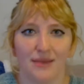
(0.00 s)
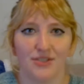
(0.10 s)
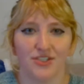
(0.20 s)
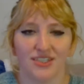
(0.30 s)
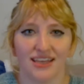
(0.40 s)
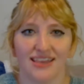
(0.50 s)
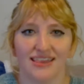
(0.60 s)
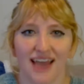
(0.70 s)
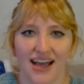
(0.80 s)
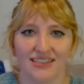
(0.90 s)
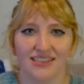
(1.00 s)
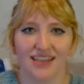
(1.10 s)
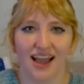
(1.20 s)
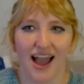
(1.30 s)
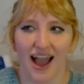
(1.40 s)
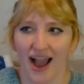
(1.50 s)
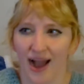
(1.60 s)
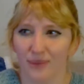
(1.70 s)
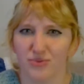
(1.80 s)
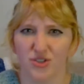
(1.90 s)
it's just like, that's
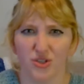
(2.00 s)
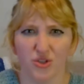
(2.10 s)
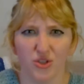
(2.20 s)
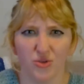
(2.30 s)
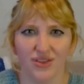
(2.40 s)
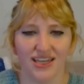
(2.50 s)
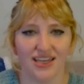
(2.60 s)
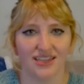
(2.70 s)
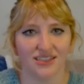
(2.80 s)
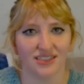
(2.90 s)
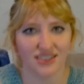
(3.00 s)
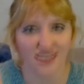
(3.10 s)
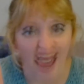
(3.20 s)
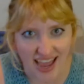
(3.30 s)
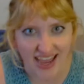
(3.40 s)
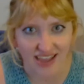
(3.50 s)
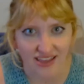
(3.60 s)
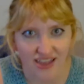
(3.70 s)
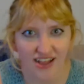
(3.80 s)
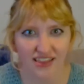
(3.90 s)
absolutely insane.
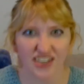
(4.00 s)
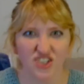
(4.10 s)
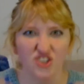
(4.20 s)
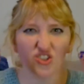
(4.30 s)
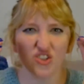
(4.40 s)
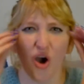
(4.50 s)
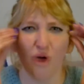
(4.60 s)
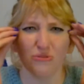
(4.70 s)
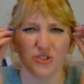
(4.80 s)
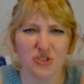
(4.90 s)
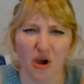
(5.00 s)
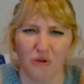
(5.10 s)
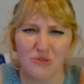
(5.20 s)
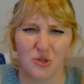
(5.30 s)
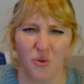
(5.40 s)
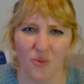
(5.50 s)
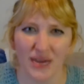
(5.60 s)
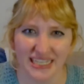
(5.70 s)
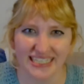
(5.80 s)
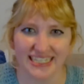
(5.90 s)
Like, so
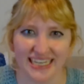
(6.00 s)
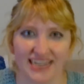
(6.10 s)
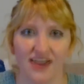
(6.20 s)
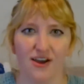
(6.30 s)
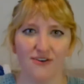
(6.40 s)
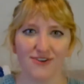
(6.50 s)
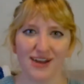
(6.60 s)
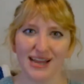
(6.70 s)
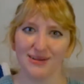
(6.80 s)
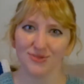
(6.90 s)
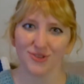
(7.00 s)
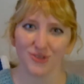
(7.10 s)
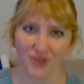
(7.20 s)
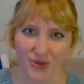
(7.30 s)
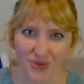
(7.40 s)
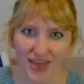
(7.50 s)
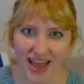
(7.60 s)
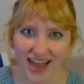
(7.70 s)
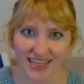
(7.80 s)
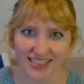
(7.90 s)
twisted for him to do
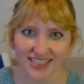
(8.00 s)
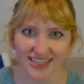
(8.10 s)
that.